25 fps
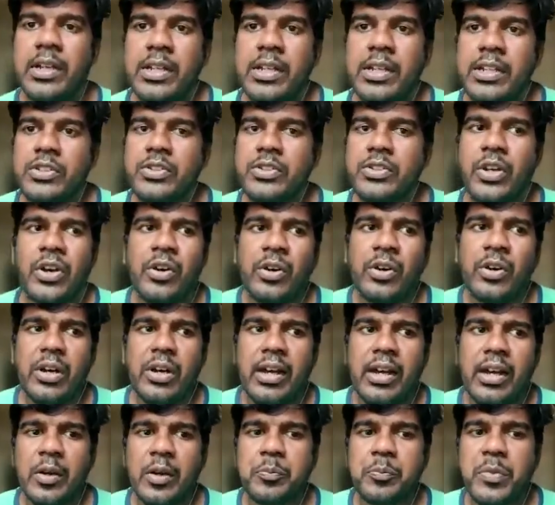So
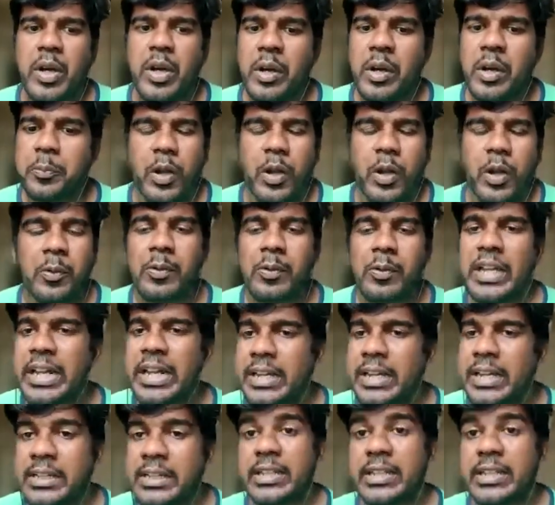probably
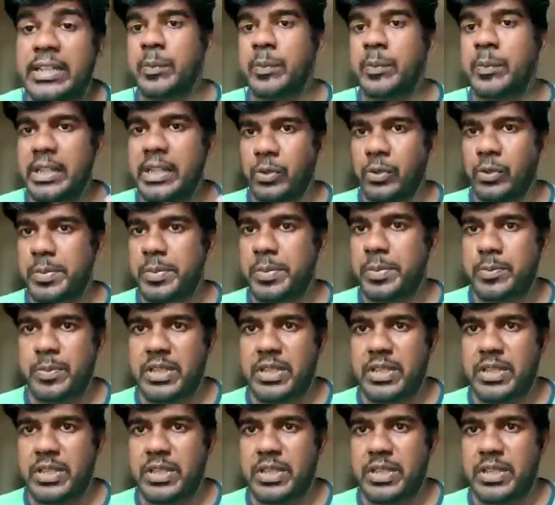another committee would be